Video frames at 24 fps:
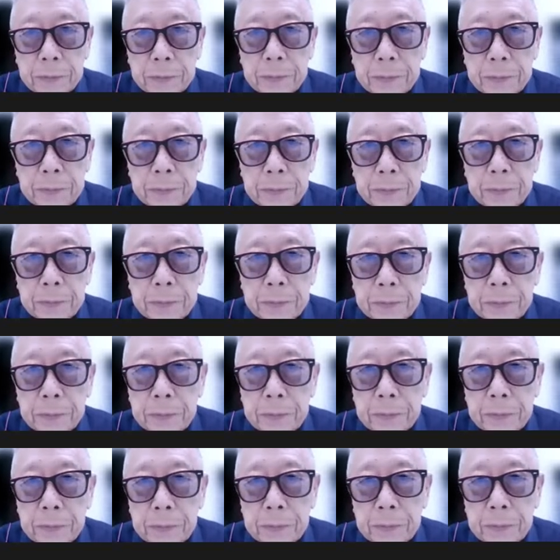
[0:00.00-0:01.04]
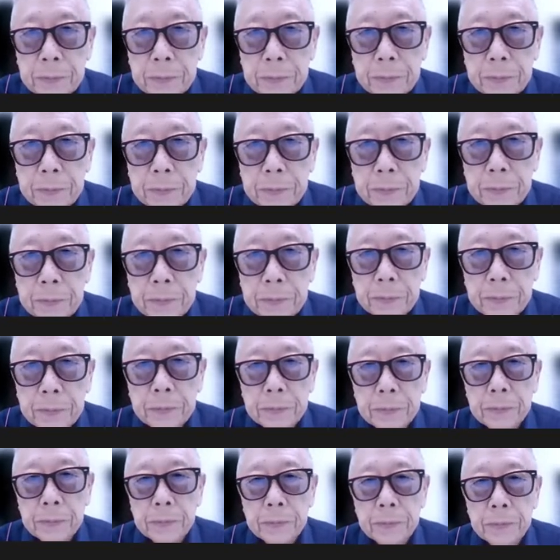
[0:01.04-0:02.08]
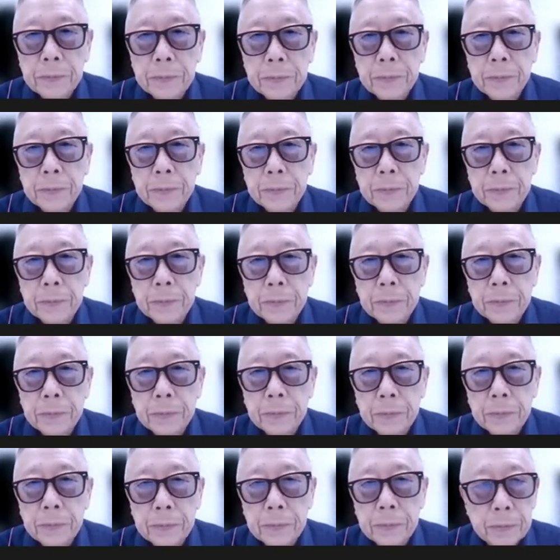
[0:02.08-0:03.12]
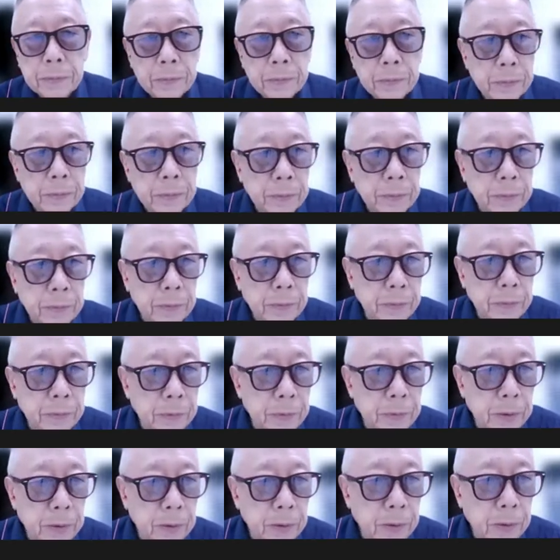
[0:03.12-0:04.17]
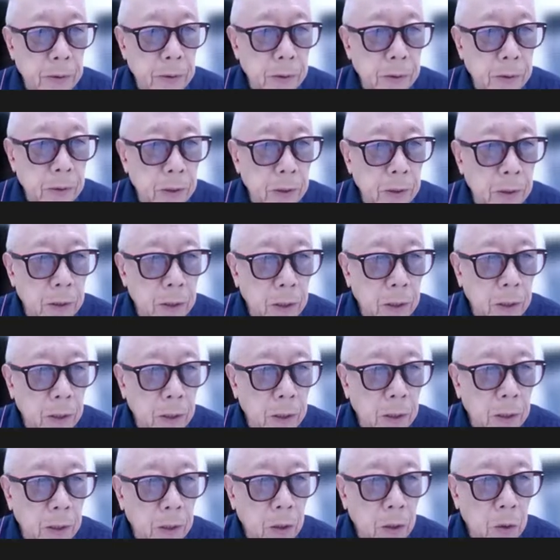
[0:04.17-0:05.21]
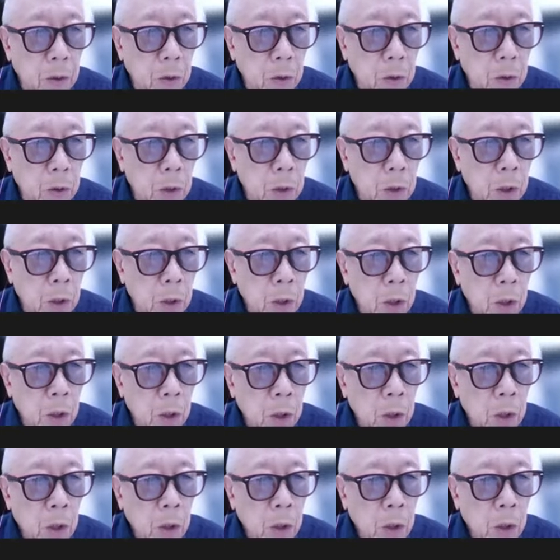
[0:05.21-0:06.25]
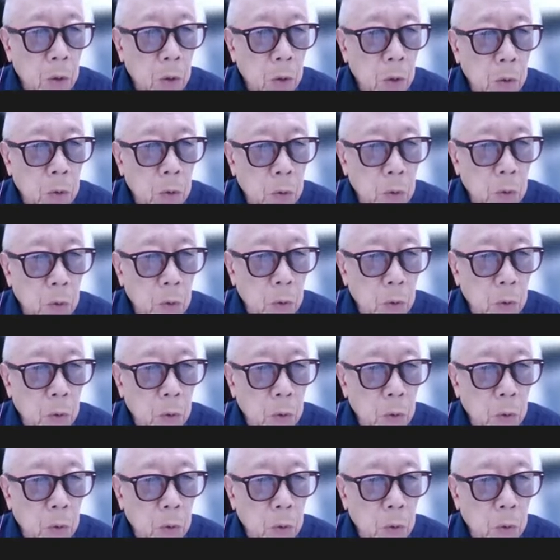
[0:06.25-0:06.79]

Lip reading: (no one is talking)